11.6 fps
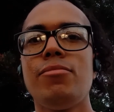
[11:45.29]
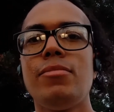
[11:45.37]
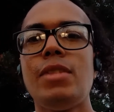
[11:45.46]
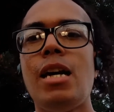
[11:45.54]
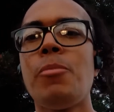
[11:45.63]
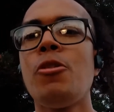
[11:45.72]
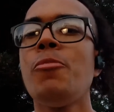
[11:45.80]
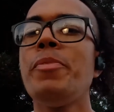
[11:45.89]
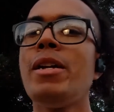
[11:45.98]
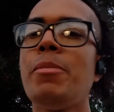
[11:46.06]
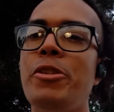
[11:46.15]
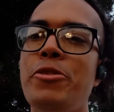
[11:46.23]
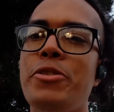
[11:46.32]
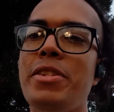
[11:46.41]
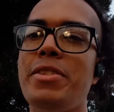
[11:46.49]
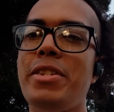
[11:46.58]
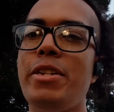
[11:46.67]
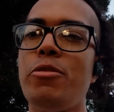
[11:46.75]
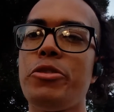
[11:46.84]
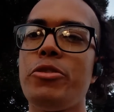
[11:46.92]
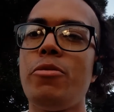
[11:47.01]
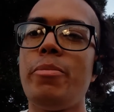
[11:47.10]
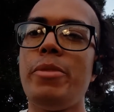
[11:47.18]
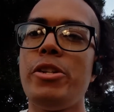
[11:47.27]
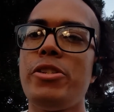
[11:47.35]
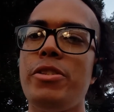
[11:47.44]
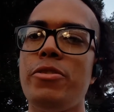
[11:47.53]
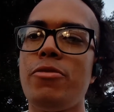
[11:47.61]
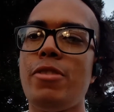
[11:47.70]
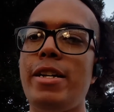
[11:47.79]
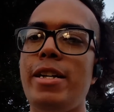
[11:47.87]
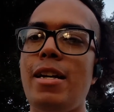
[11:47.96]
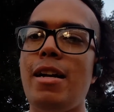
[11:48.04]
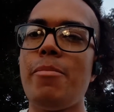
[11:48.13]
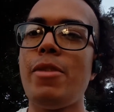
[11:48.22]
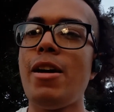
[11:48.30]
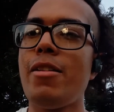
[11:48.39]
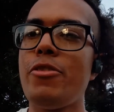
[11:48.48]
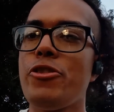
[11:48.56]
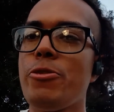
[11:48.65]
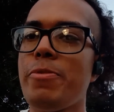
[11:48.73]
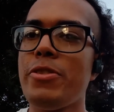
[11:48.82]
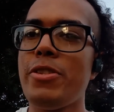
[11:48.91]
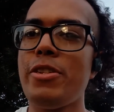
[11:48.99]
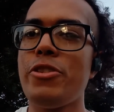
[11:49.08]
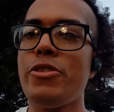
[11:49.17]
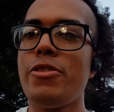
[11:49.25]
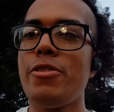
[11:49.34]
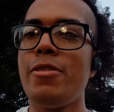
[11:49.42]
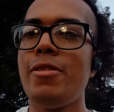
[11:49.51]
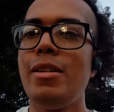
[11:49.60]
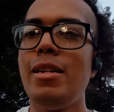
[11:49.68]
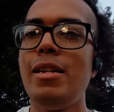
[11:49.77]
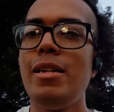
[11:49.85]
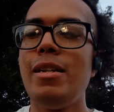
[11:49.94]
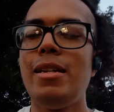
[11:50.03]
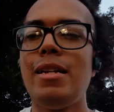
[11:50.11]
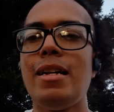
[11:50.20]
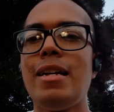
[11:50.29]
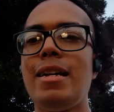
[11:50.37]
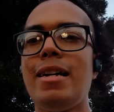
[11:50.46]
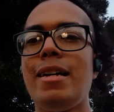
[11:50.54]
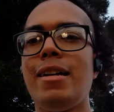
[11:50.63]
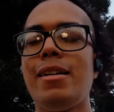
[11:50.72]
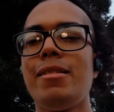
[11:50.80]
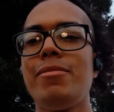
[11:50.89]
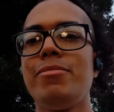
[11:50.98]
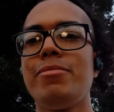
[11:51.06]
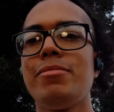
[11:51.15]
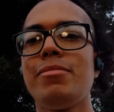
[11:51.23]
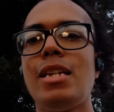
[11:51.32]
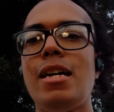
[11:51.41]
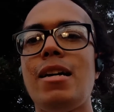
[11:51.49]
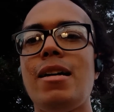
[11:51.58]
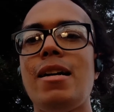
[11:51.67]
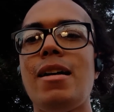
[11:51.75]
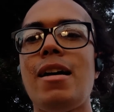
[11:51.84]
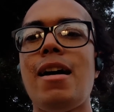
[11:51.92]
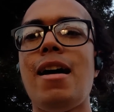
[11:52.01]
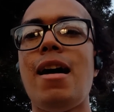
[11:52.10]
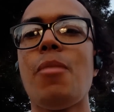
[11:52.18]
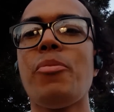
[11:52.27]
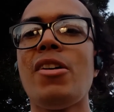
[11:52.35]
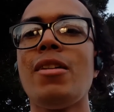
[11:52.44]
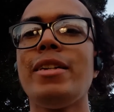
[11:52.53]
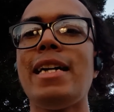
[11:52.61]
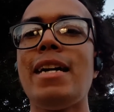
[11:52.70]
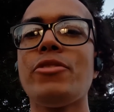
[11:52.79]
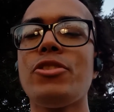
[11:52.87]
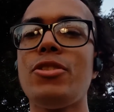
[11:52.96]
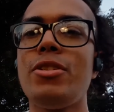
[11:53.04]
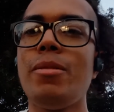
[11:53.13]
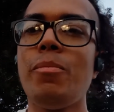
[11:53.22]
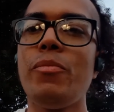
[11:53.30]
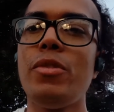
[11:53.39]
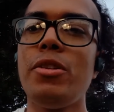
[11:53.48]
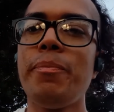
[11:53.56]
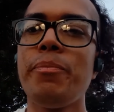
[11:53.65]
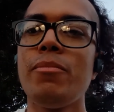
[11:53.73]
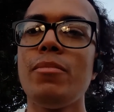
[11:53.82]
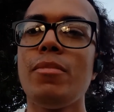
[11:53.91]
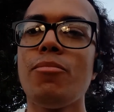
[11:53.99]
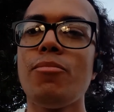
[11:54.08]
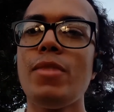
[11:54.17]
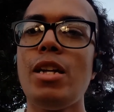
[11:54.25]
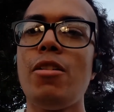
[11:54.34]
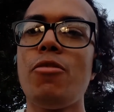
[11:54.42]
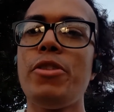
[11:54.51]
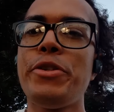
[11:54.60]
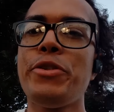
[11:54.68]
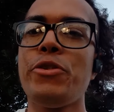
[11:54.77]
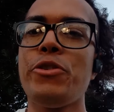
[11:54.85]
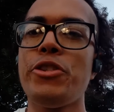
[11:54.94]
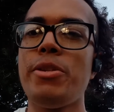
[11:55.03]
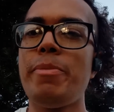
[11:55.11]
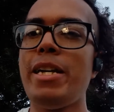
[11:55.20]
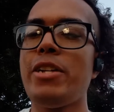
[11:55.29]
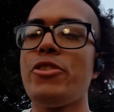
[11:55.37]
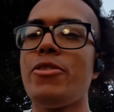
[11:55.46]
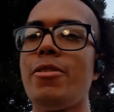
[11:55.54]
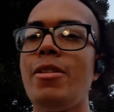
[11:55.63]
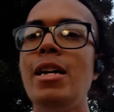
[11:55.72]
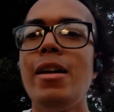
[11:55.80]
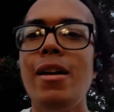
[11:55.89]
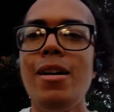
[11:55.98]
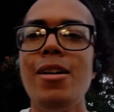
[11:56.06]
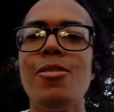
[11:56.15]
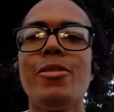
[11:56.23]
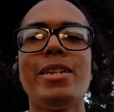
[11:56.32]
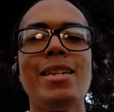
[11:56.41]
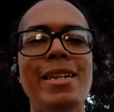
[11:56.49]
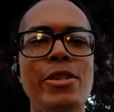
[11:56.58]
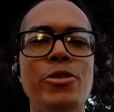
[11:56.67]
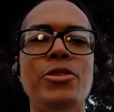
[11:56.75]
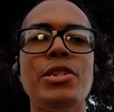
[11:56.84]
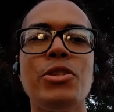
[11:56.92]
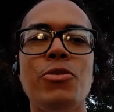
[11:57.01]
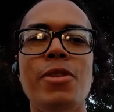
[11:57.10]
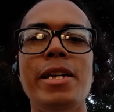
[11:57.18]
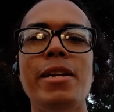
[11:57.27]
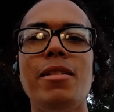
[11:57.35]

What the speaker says: I'm hoping I'm using CO2 emissions right. I'm not 100% sure. Uh, I'll probably have to research to make sure. Oh, did I use this right?